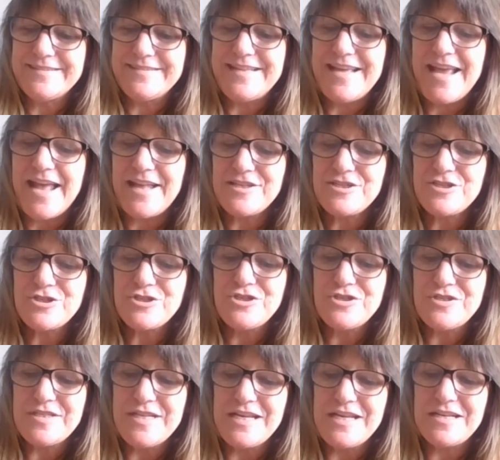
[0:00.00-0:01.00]
The answers you
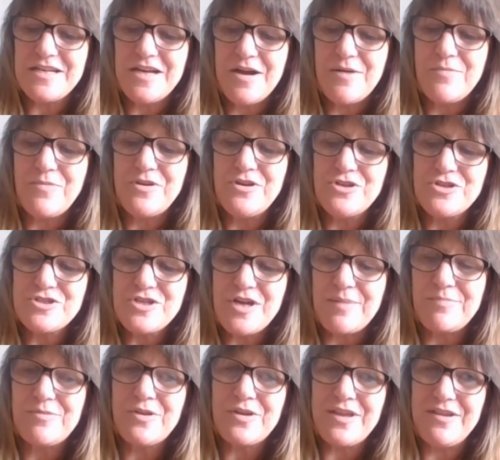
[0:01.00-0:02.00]
seek come when you
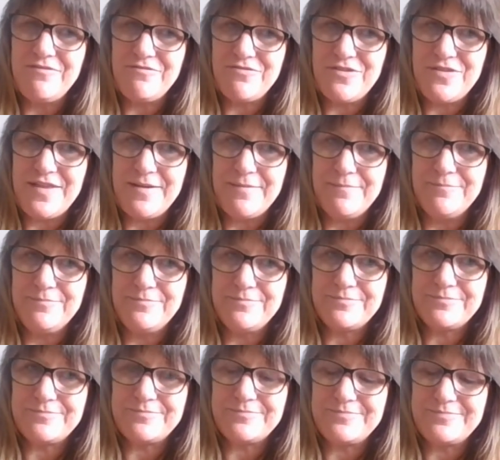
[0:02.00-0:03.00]
stop looking for them.
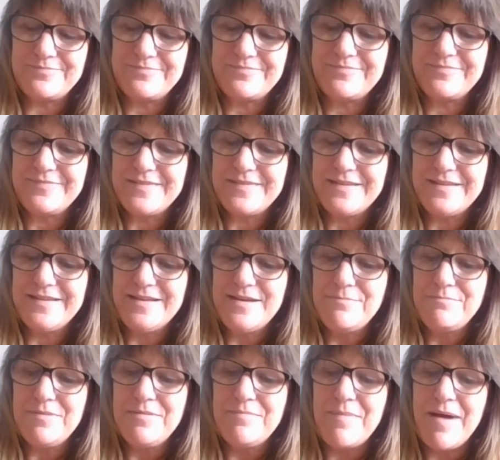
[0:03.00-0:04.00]

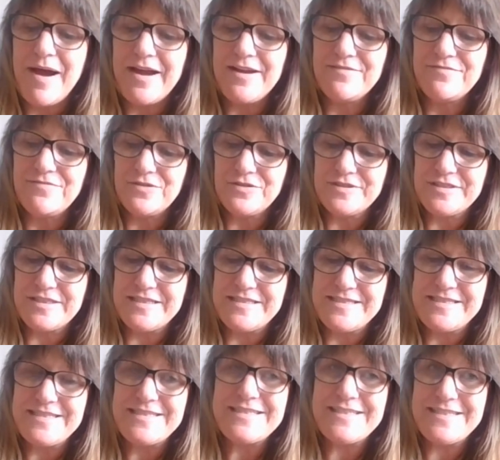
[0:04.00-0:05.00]
Be mindful
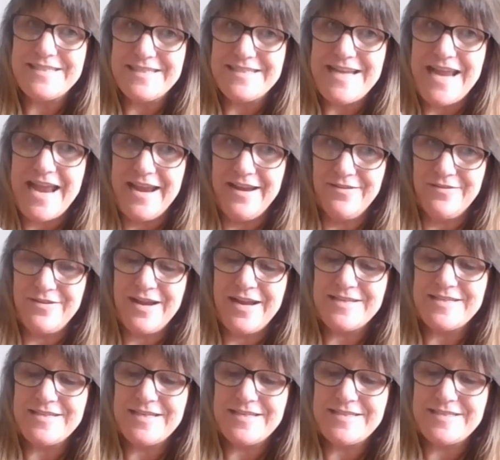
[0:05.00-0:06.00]
today. Okay,
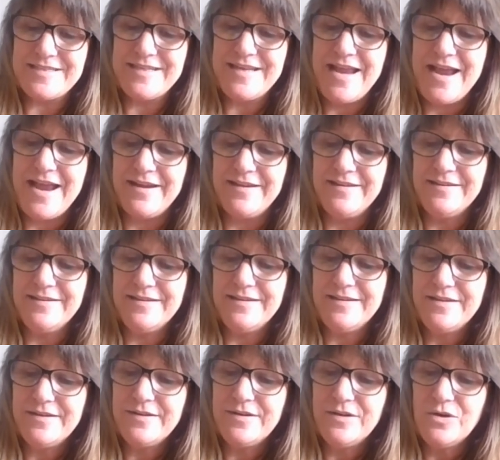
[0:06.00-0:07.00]
it says today.
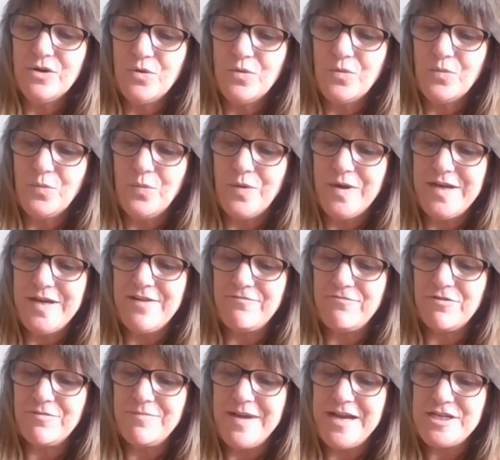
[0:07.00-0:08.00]
When
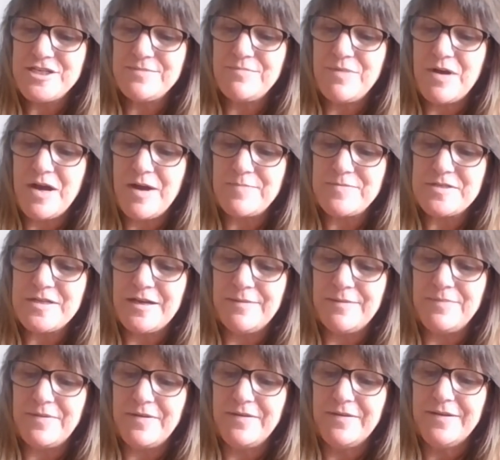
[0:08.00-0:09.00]
information pops
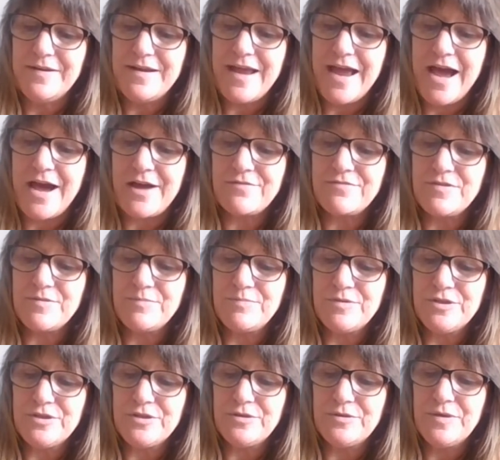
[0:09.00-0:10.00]
up out of the
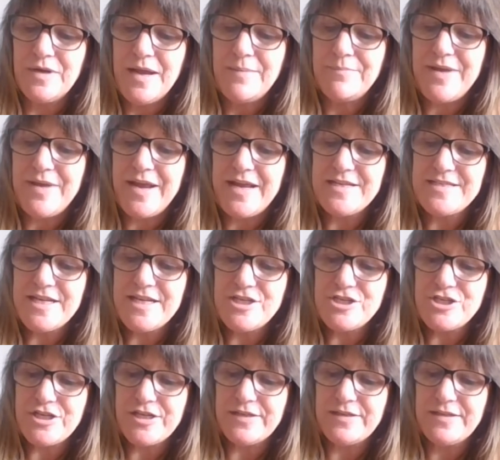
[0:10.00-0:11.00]
blue, pay
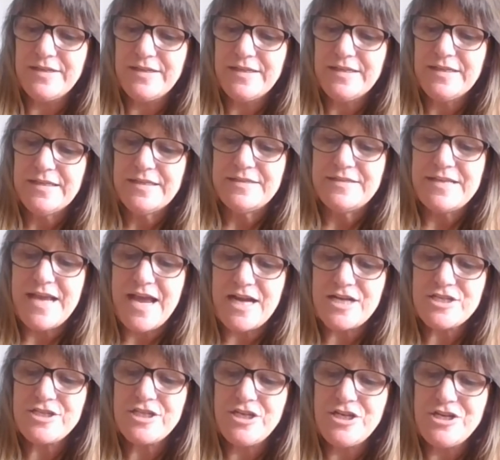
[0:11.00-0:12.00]
attention. The
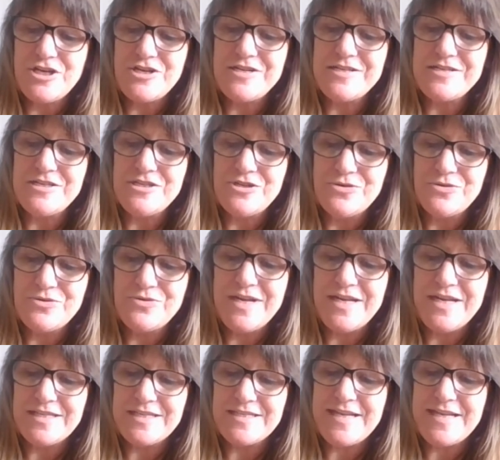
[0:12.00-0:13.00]
action you
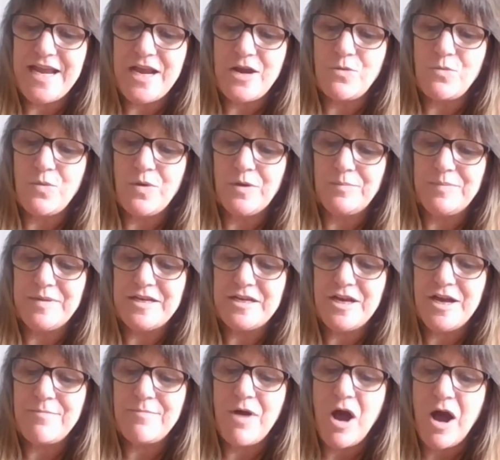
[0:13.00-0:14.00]
need to take will
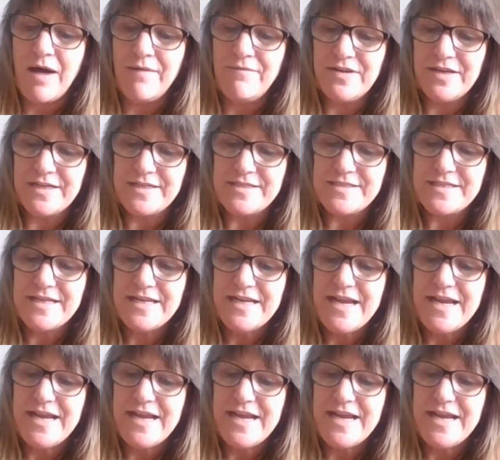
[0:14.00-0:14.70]
become obvious